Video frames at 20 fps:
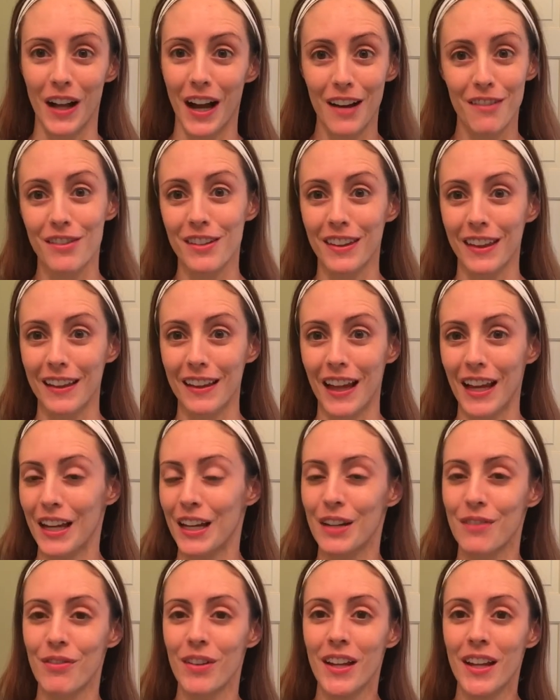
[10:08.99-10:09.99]
I really like
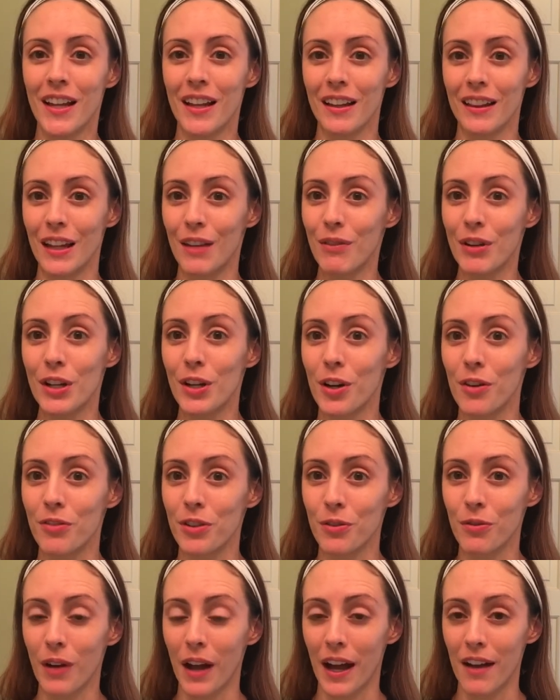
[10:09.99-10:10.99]
them. Let me know if
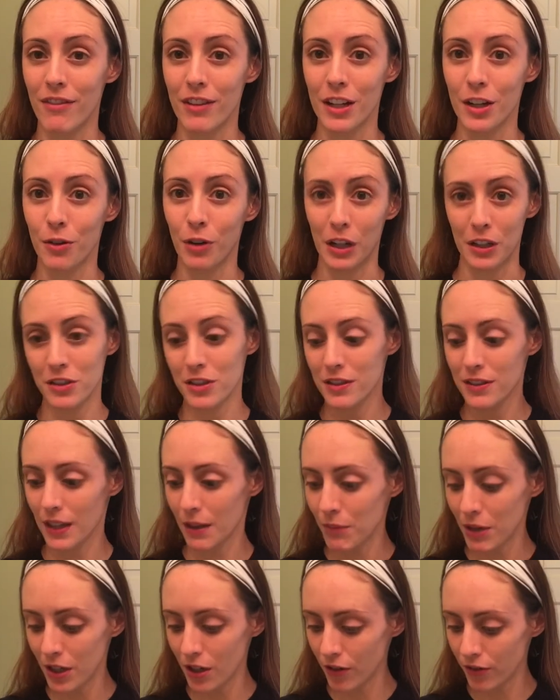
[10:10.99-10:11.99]
you have any questions.
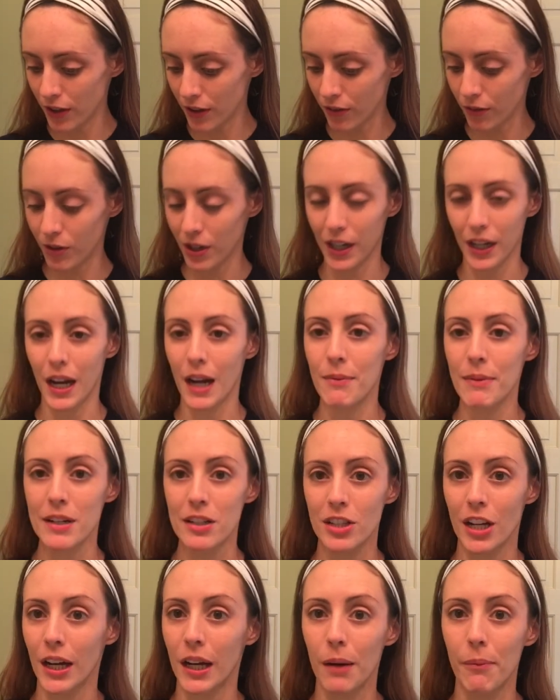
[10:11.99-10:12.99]
Let me know if you ever want to come and
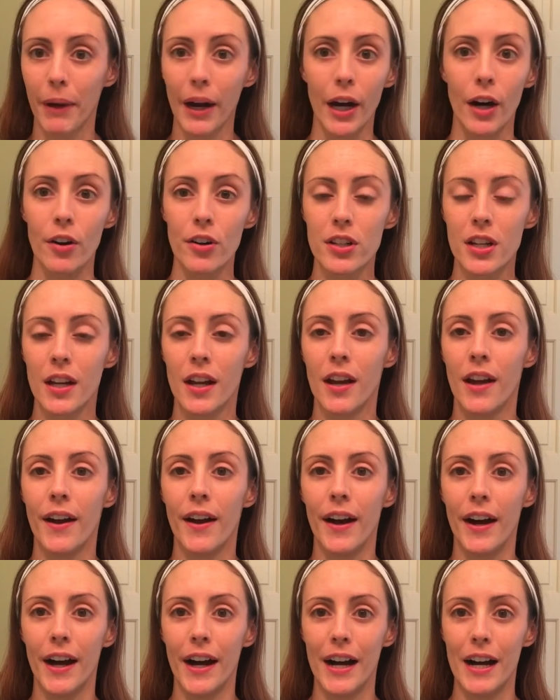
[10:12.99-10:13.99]
check them out.
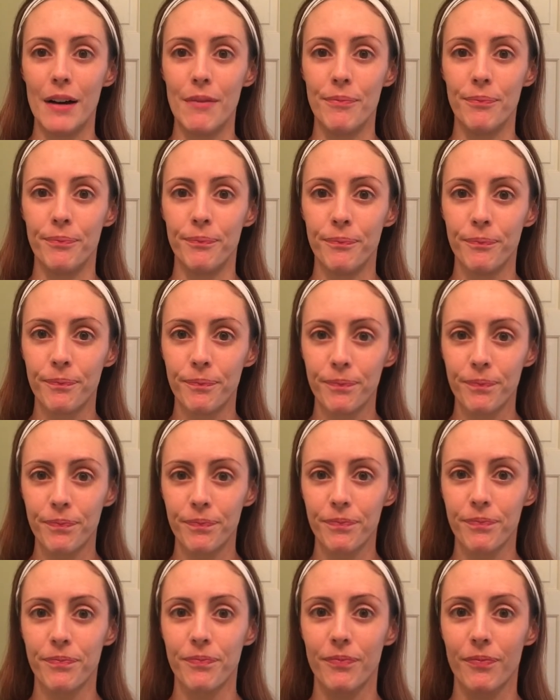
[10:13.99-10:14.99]

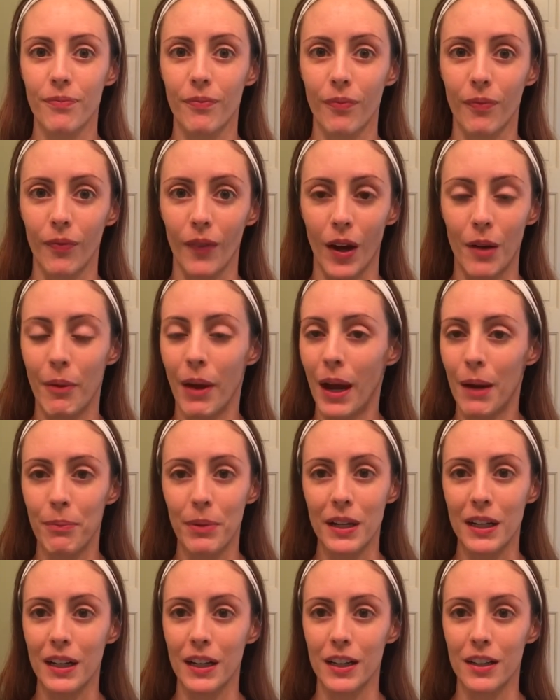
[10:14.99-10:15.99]
I'm
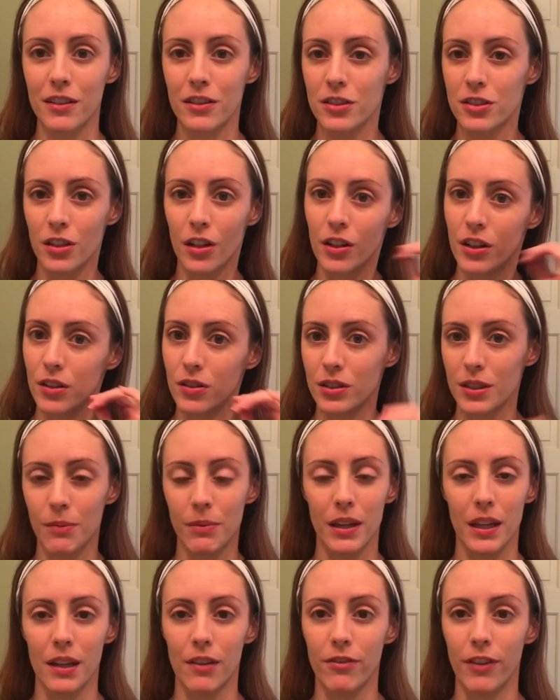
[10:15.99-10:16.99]
happy to show you some
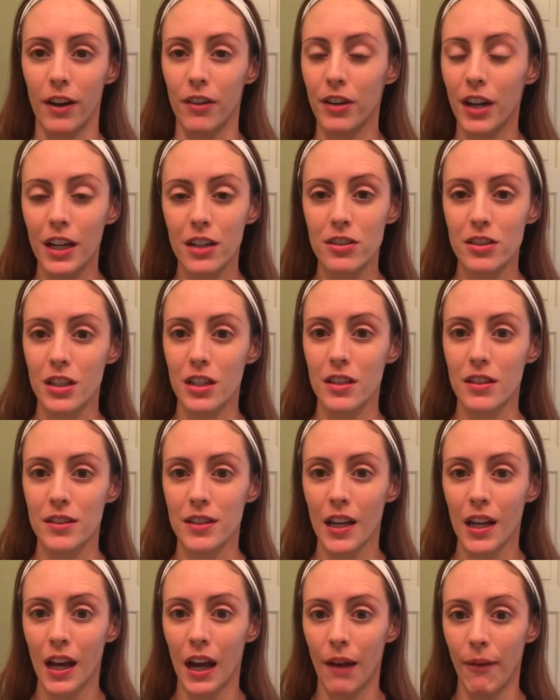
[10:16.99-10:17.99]
of the foundations.
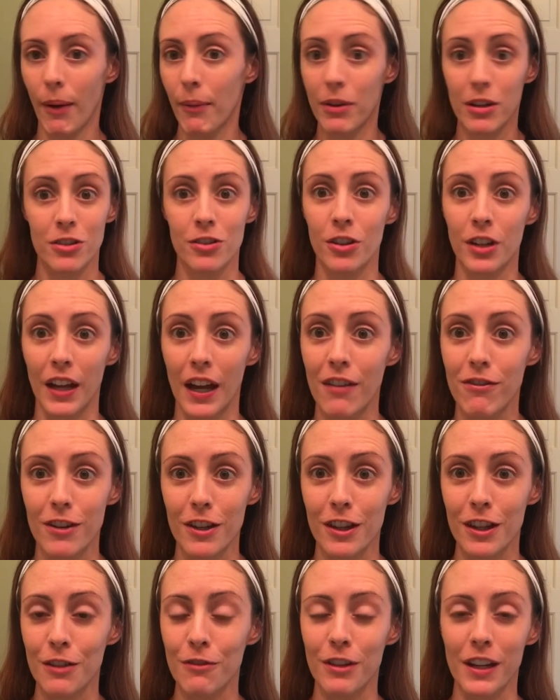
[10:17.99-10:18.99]
I'm happy to show you
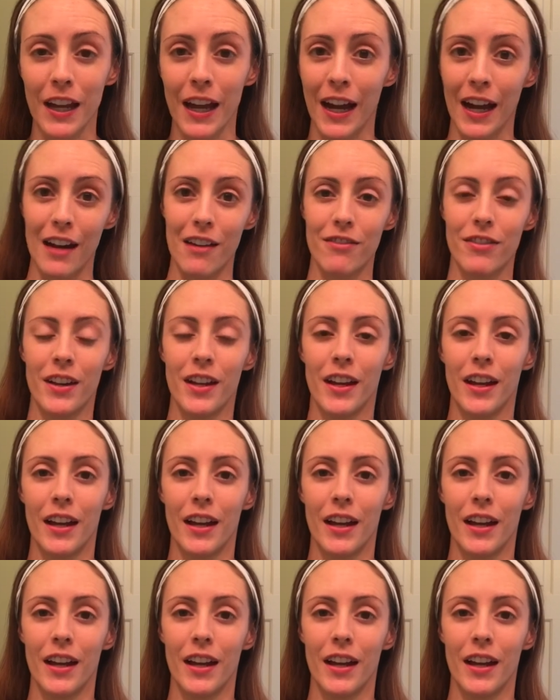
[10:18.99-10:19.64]
everything we have.